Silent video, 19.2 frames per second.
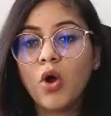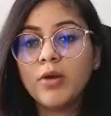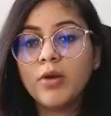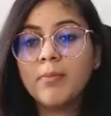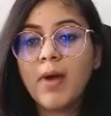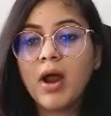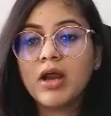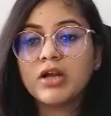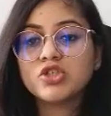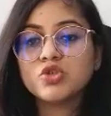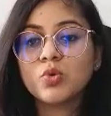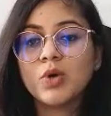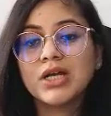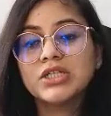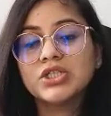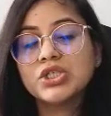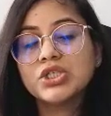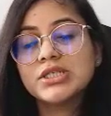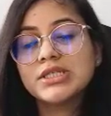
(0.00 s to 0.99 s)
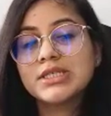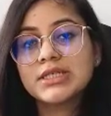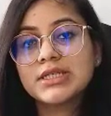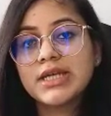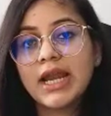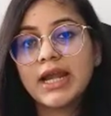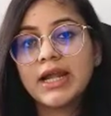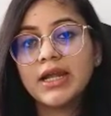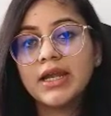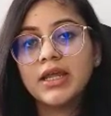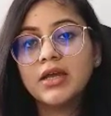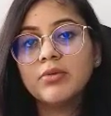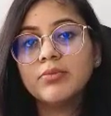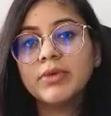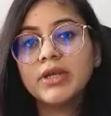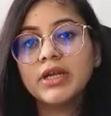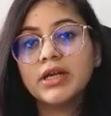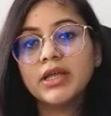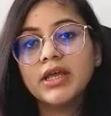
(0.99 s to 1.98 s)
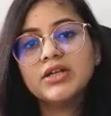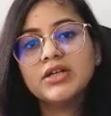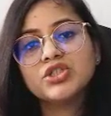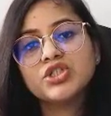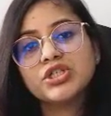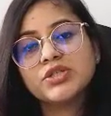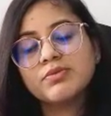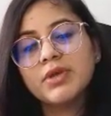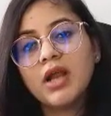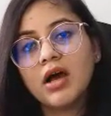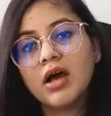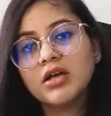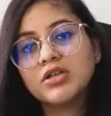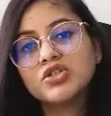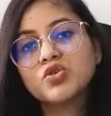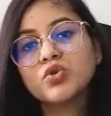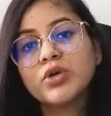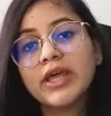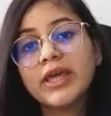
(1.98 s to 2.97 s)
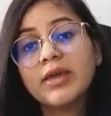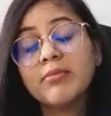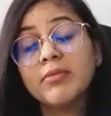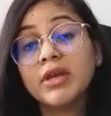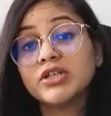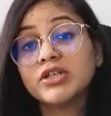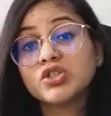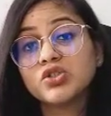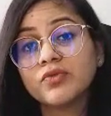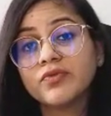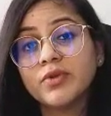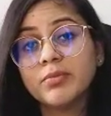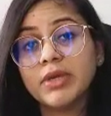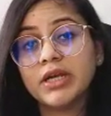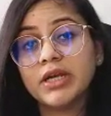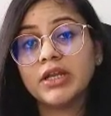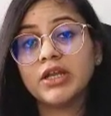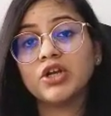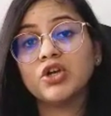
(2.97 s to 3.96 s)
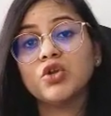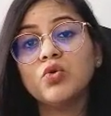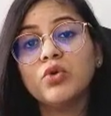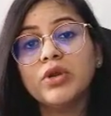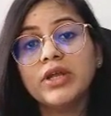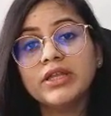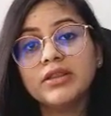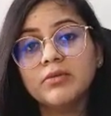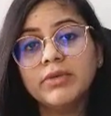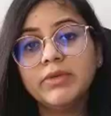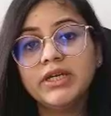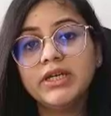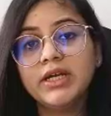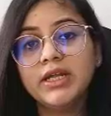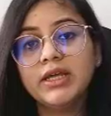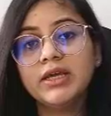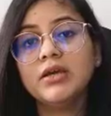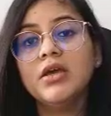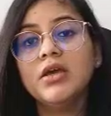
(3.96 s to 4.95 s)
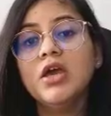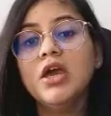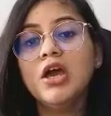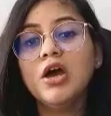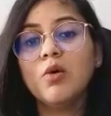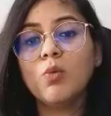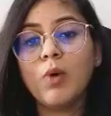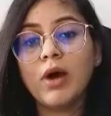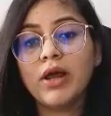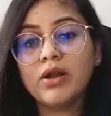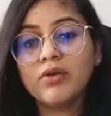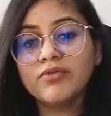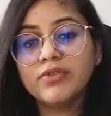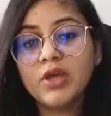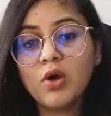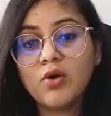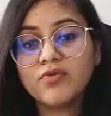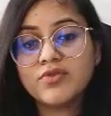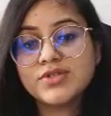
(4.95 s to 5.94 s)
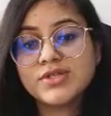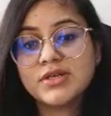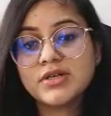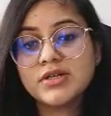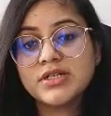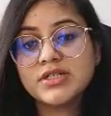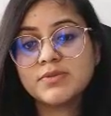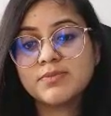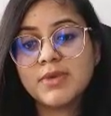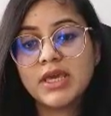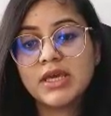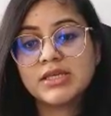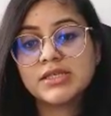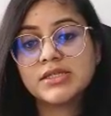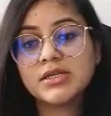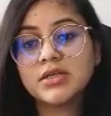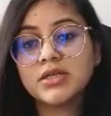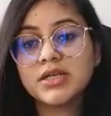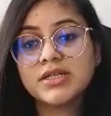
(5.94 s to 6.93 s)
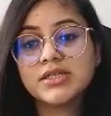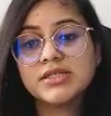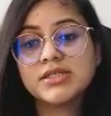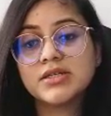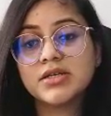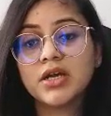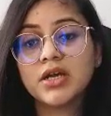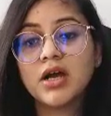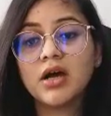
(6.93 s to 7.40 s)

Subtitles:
on March 1, she's attending a meeting and she's been asked to take minutes of the meeting. During the meeting, one of the officers makes certain